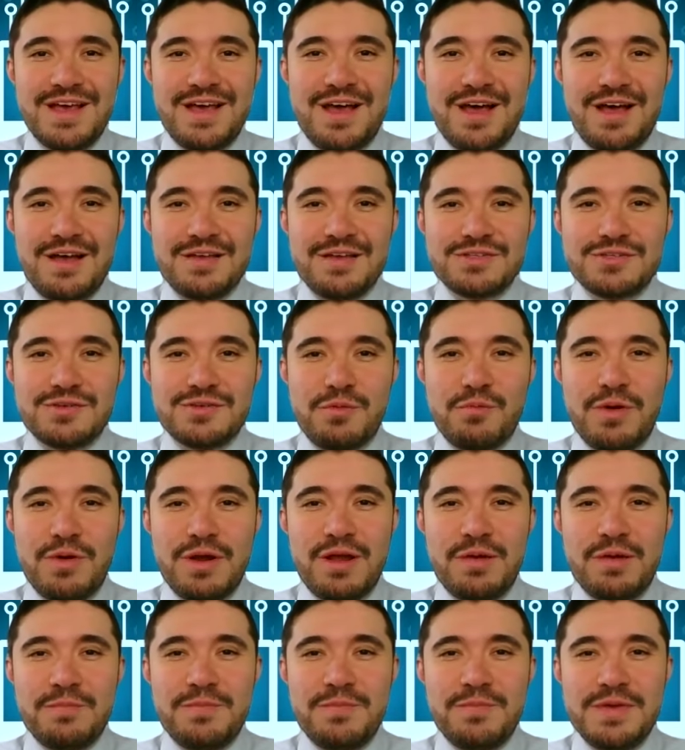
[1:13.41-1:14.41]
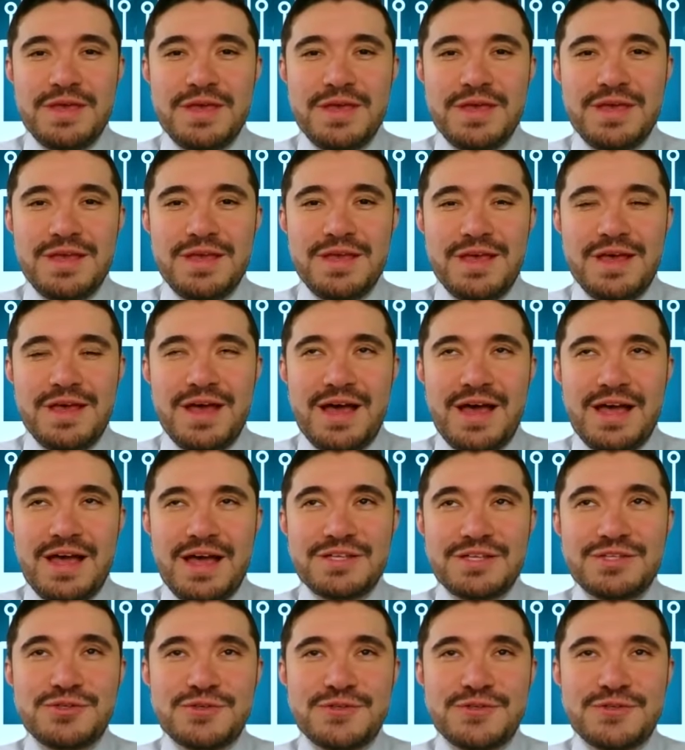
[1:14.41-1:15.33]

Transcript: uh, so I wanna be as